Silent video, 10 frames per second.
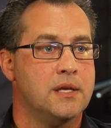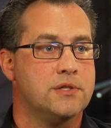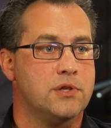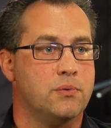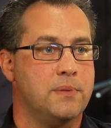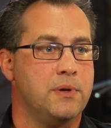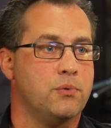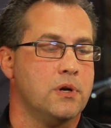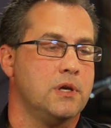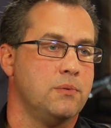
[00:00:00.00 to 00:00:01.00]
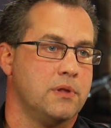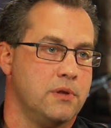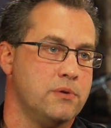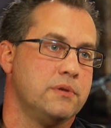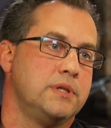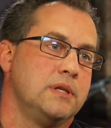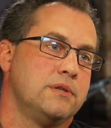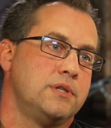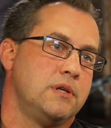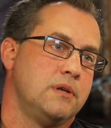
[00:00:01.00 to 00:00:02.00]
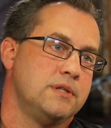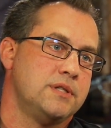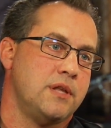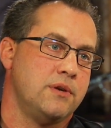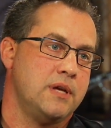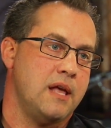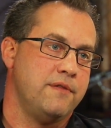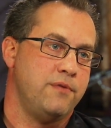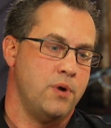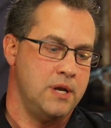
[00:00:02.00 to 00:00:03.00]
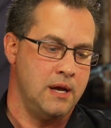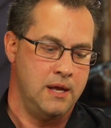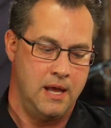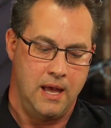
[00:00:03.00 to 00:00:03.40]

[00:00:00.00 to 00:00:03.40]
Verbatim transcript: So we've been working with local dealers here in Southern California